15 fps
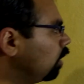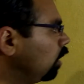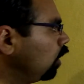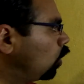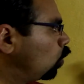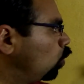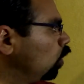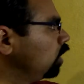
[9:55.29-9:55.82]

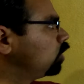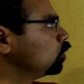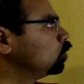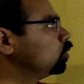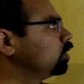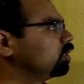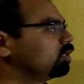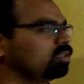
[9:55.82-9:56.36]
equal
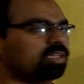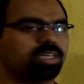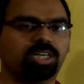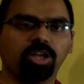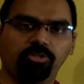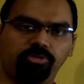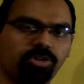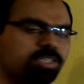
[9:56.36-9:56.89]
to the
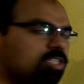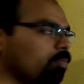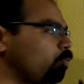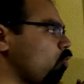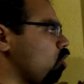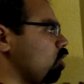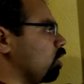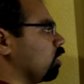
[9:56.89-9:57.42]
difference
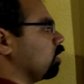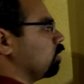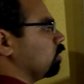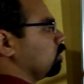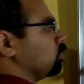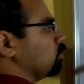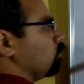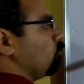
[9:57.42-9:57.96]
upon
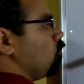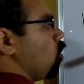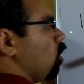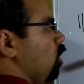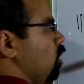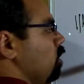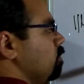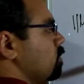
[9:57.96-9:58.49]
the
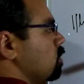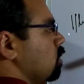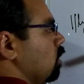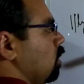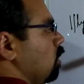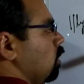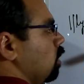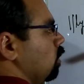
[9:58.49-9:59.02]
volumes,
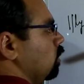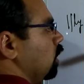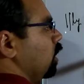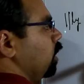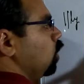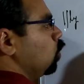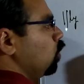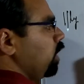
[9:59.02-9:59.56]
the
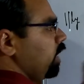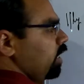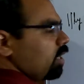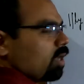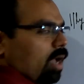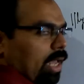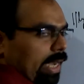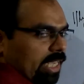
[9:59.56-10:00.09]

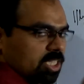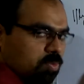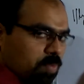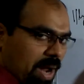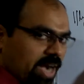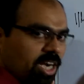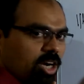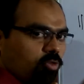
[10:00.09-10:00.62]
newly or
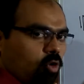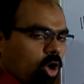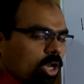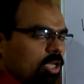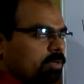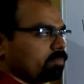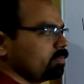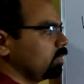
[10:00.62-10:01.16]
expanded
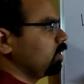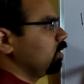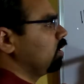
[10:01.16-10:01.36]
volume,